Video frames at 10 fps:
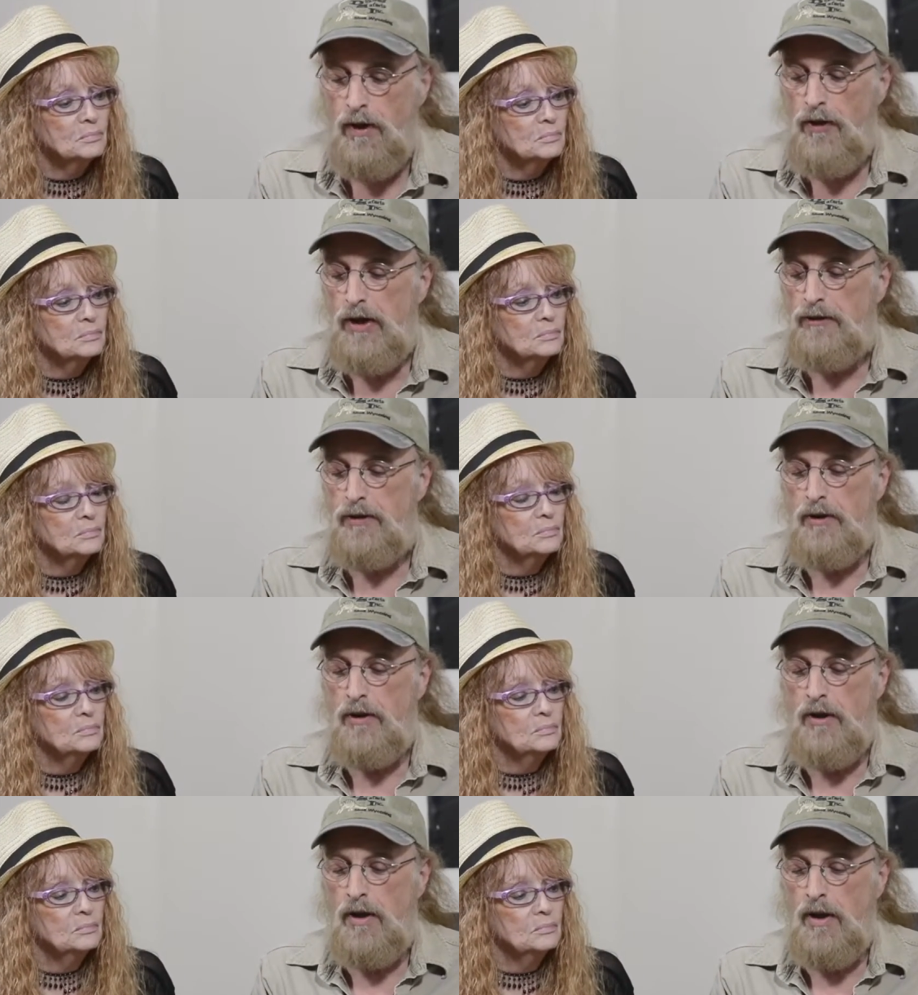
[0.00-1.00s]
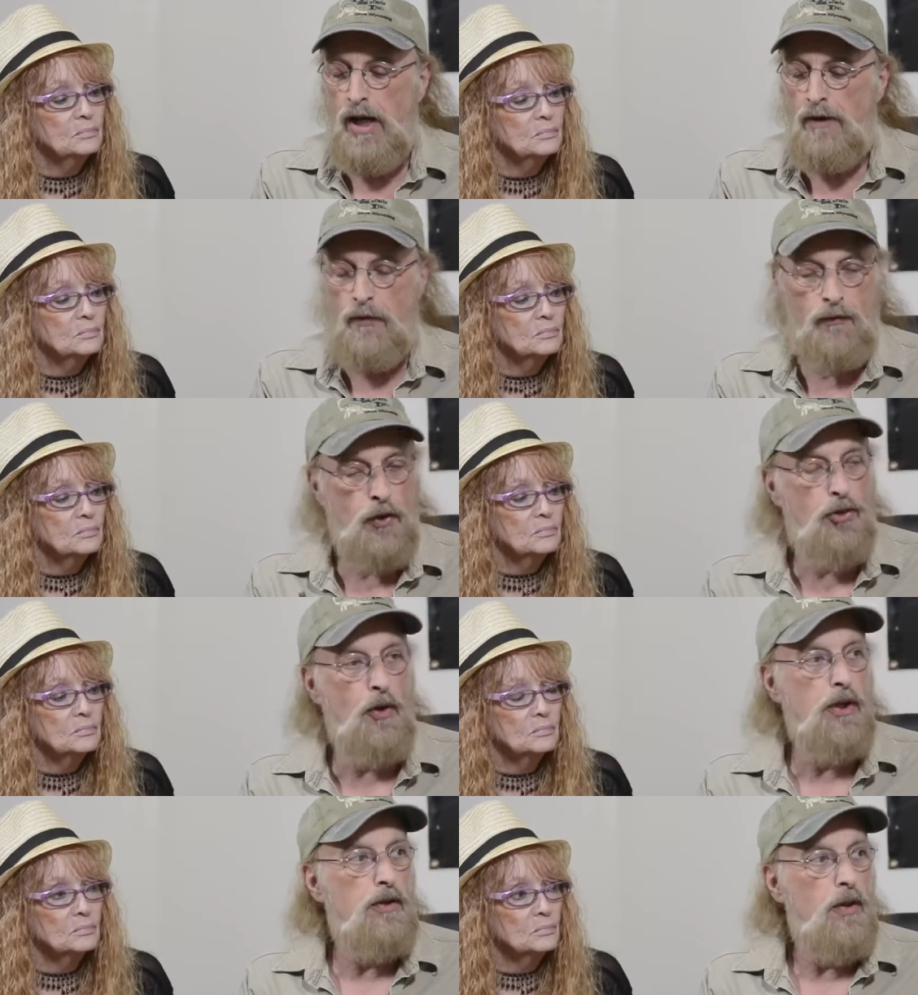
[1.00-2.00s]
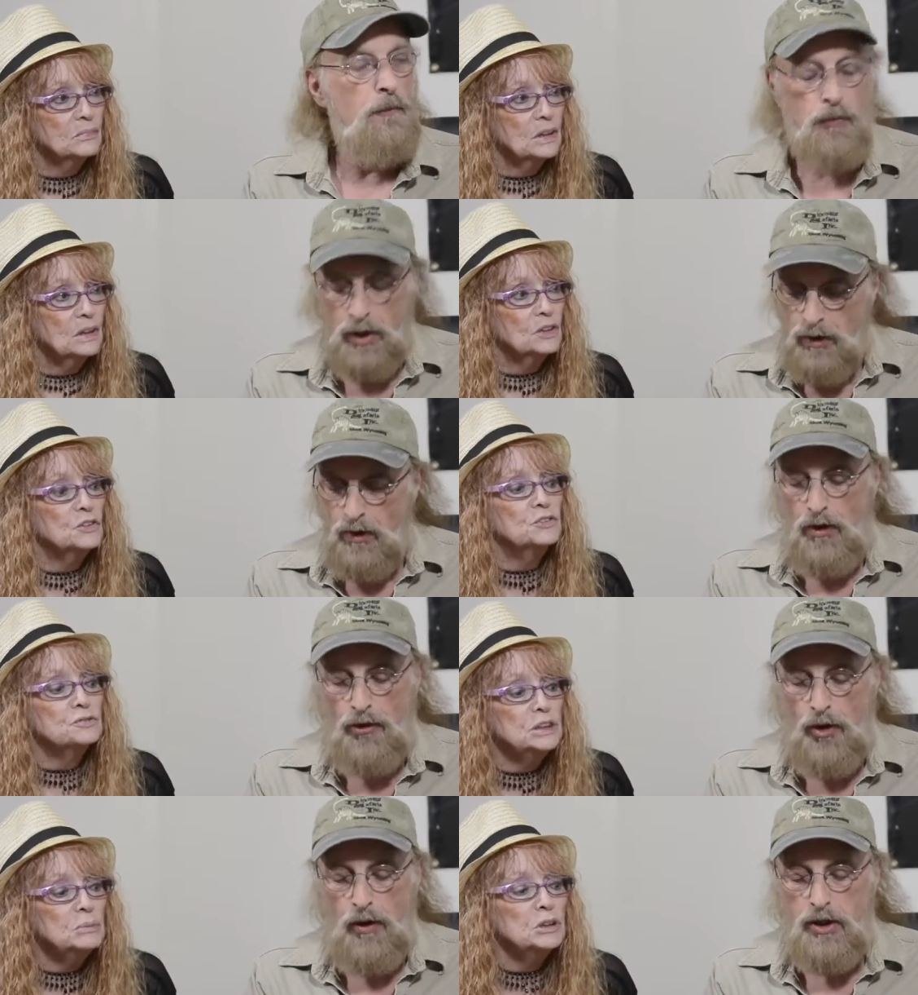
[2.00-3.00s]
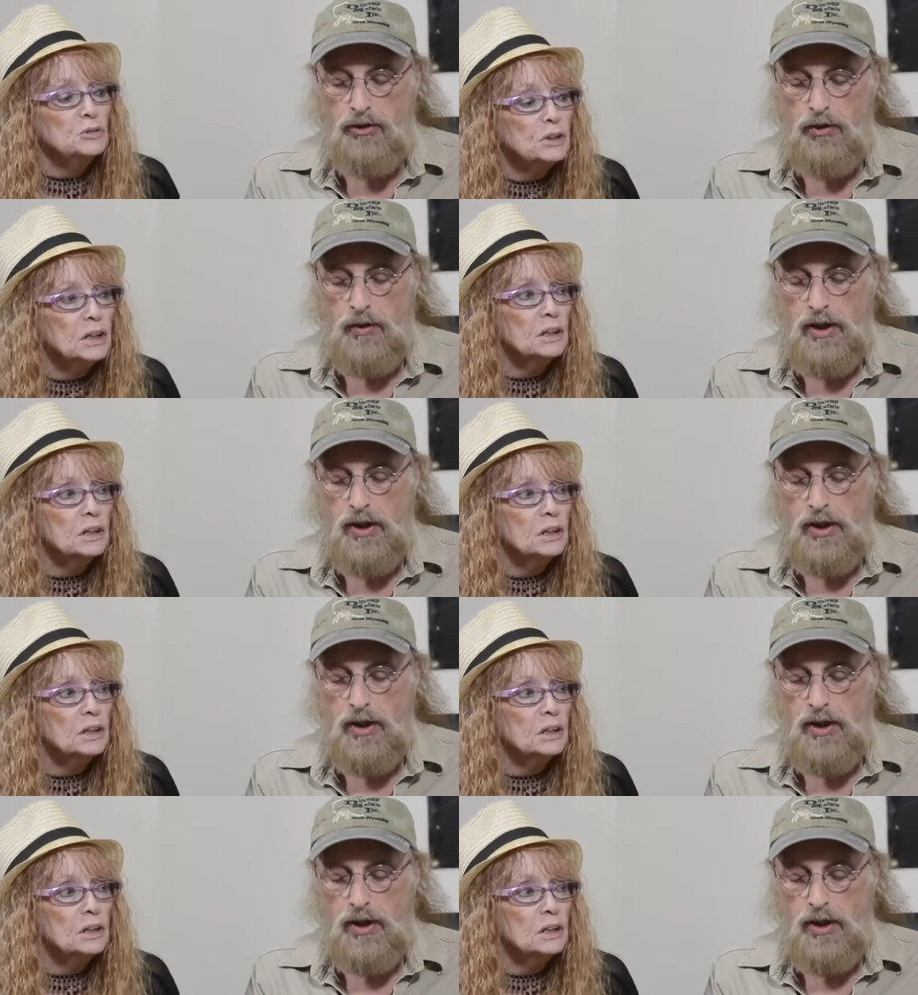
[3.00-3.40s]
Speaker 1: This I, for That's 30, tiny thing. 32